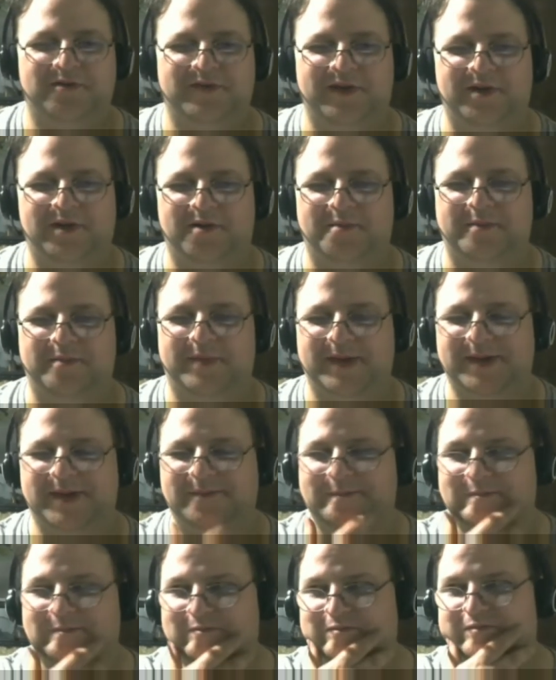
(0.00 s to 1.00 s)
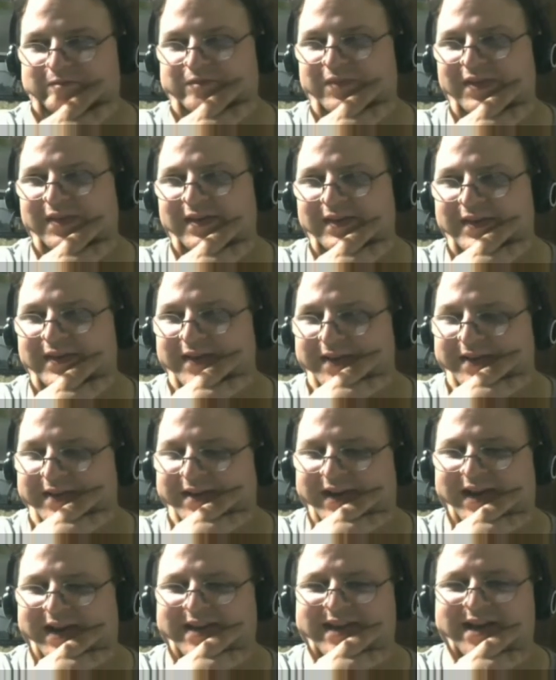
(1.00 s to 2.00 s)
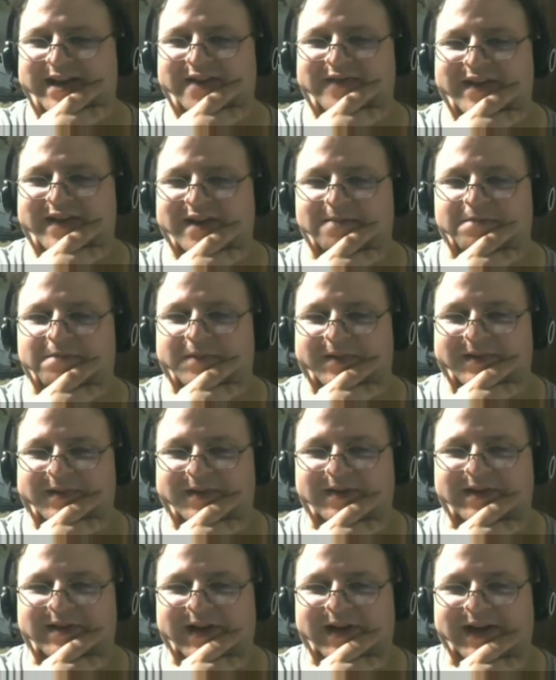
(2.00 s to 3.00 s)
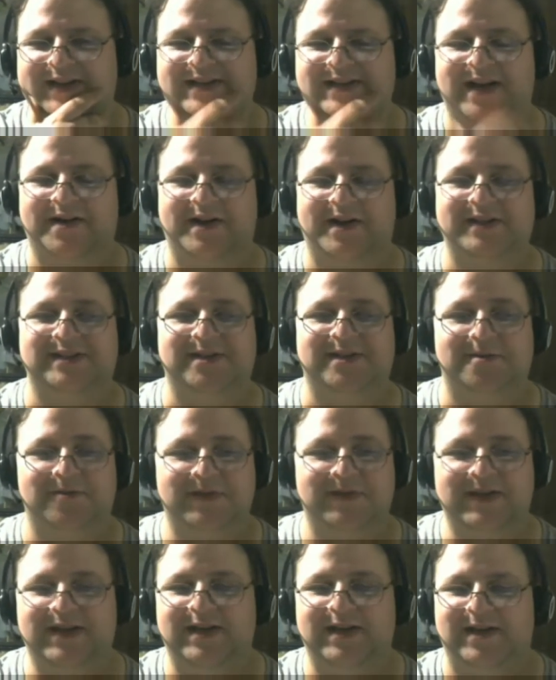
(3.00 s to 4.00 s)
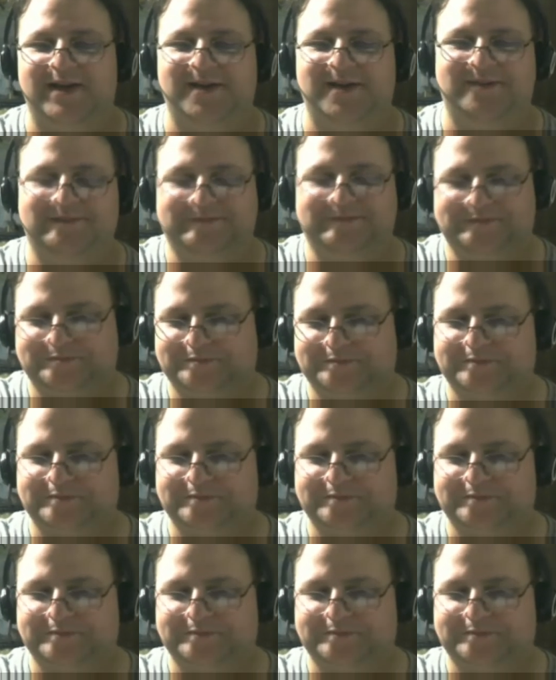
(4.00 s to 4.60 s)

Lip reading: film, but I think if they cut down on some of the